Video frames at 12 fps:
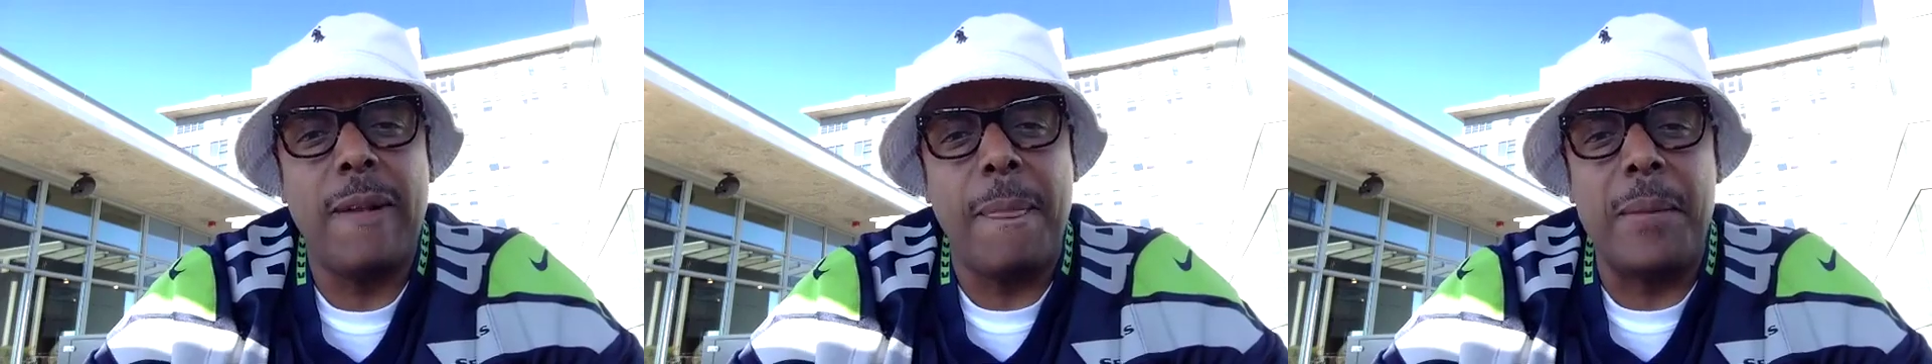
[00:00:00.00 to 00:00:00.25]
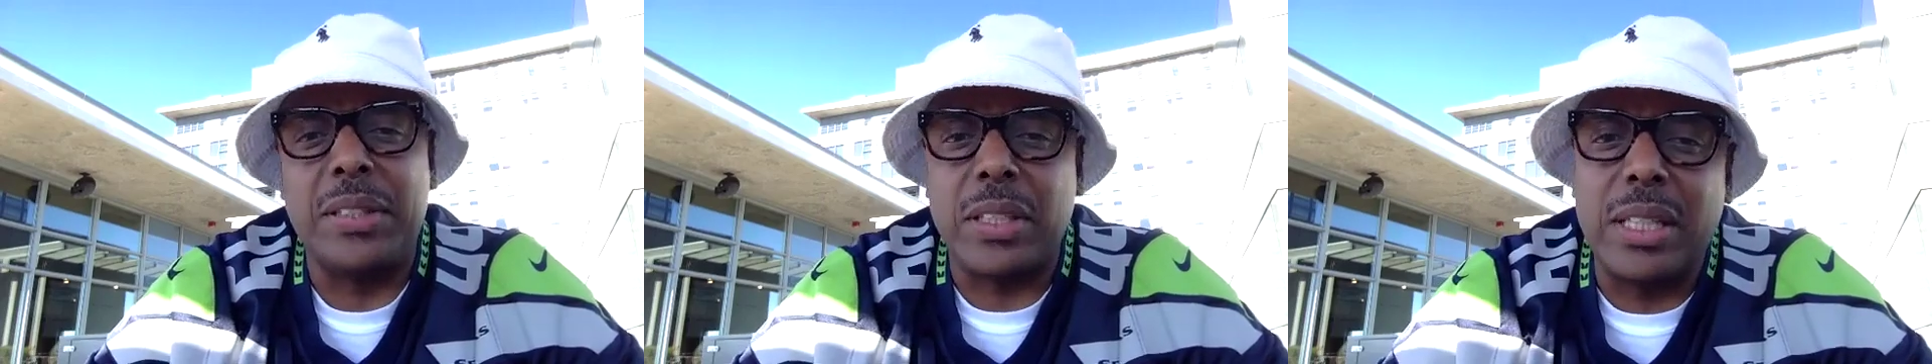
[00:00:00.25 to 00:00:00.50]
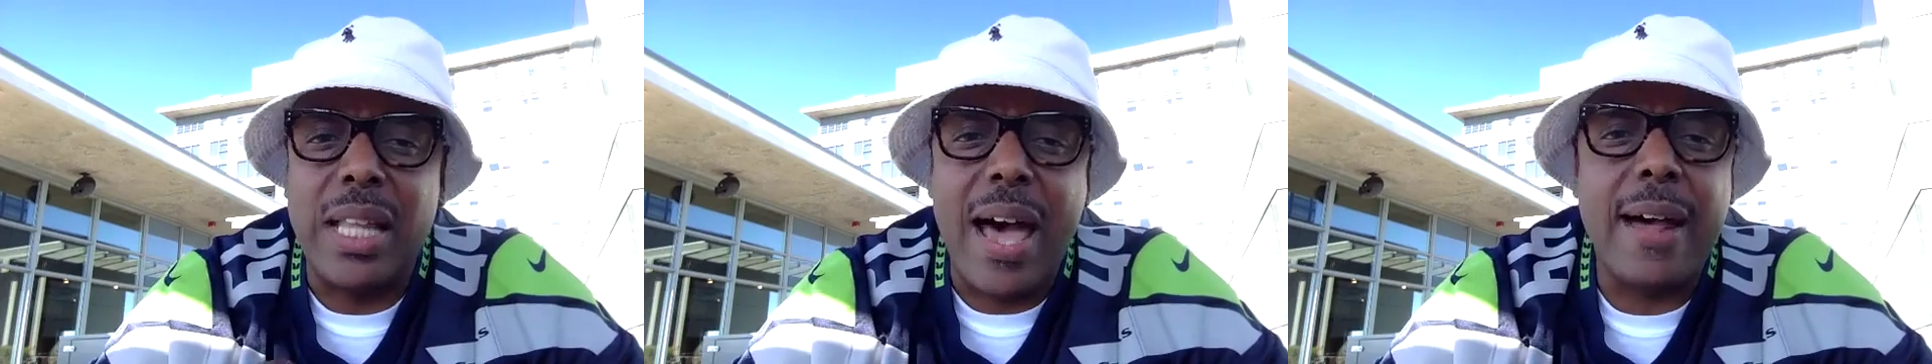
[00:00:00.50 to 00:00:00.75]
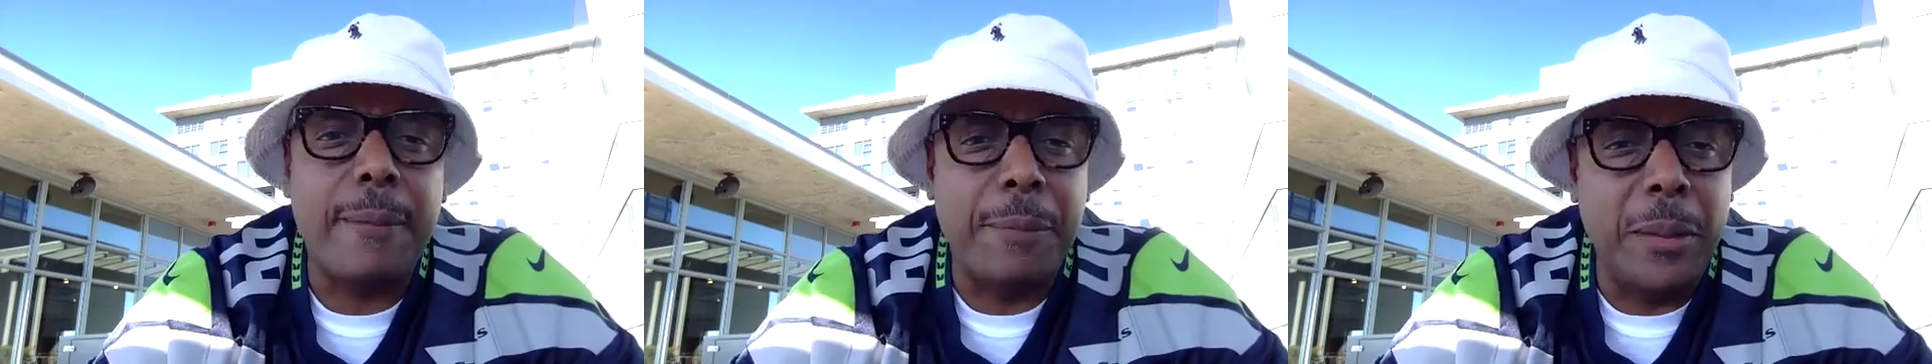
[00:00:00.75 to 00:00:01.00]
There's a
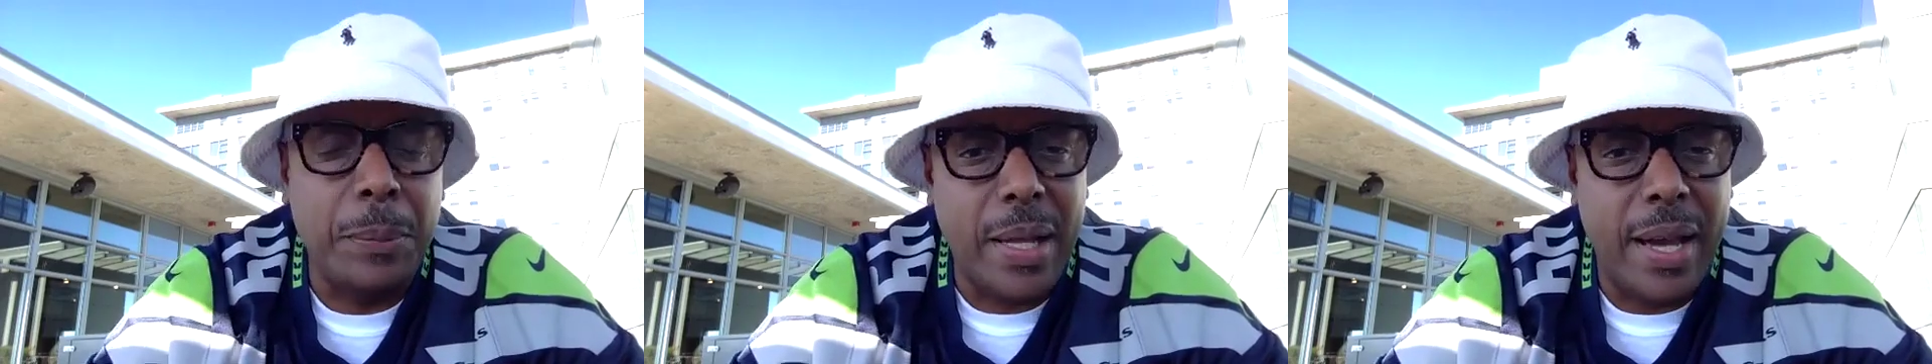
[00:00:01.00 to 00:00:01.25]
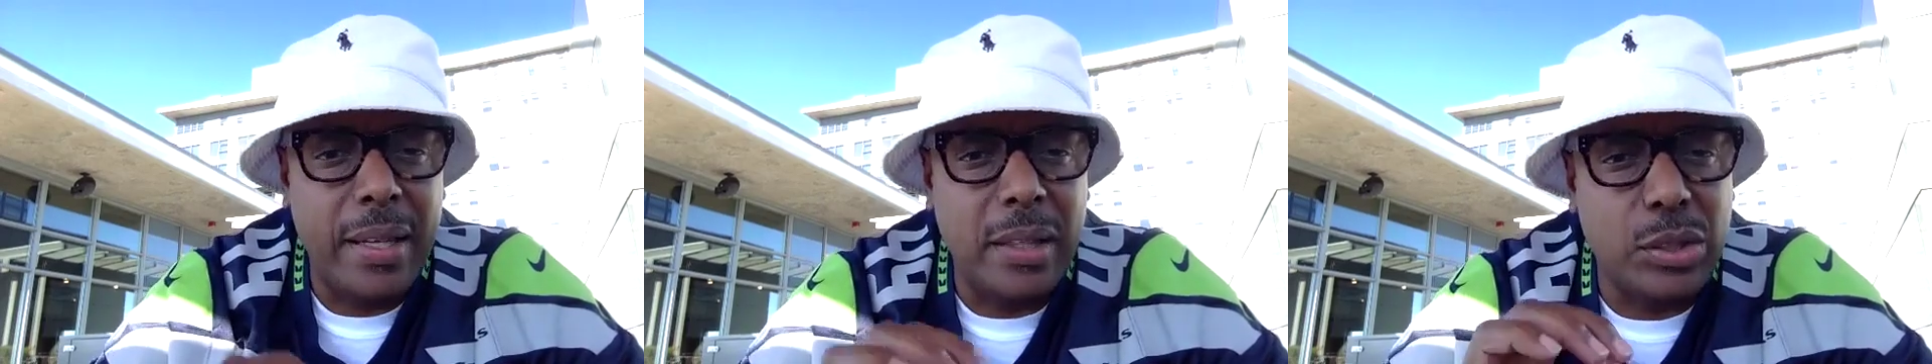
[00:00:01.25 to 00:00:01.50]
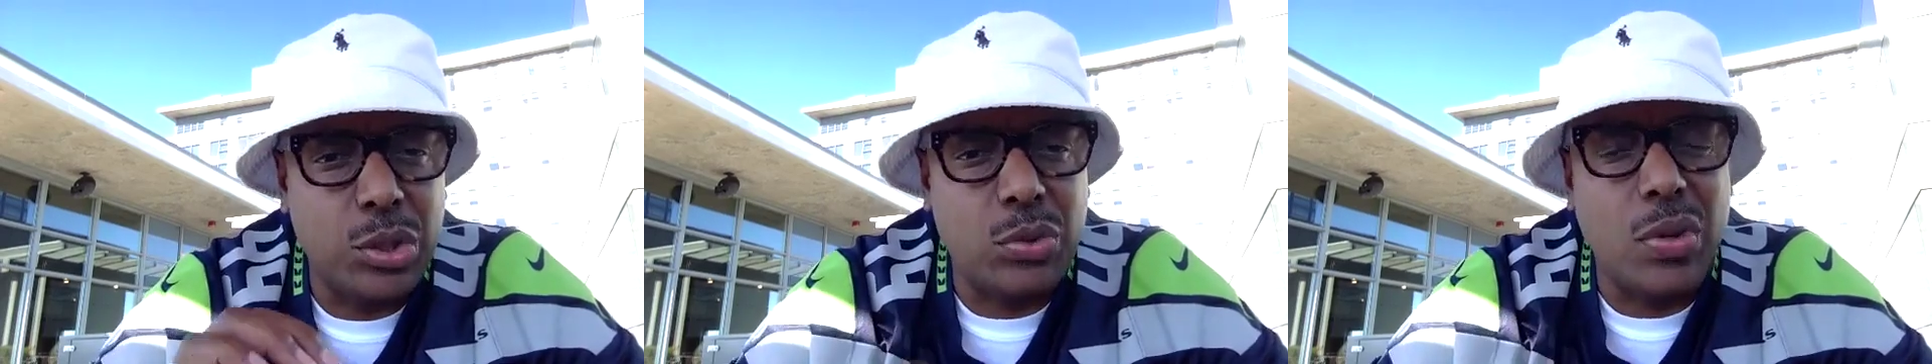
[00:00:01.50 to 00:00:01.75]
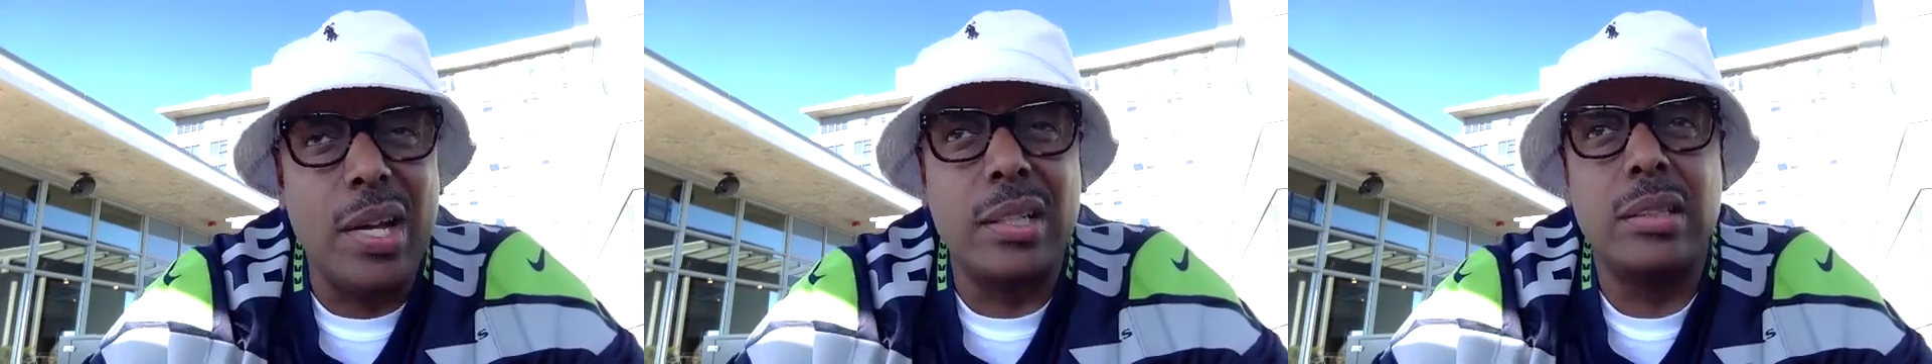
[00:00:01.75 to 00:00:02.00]
lot of people out here that's
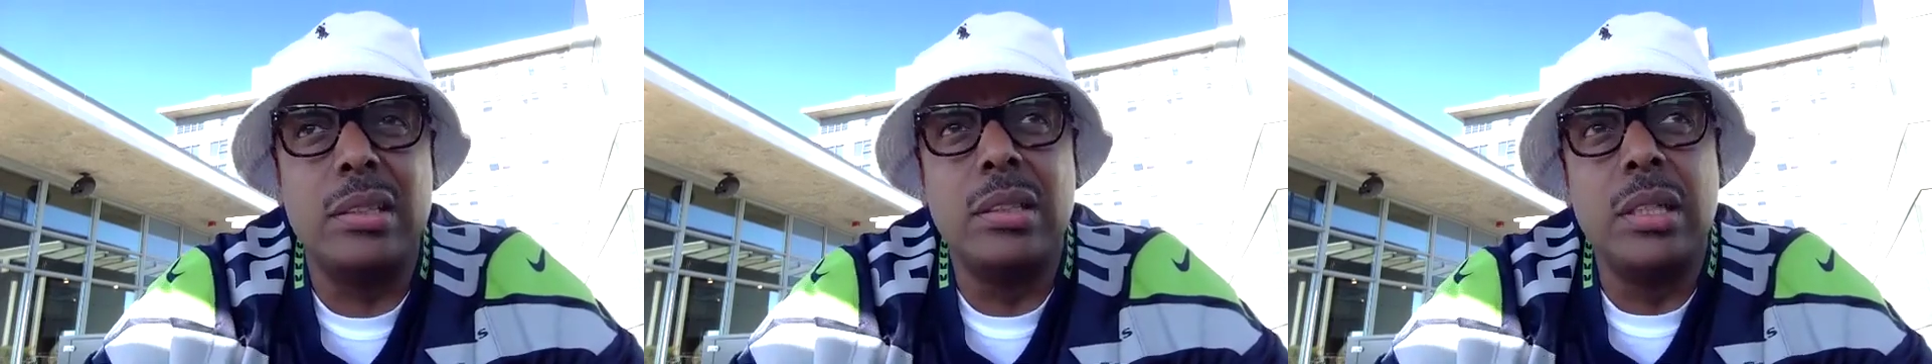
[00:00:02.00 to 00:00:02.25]
struggling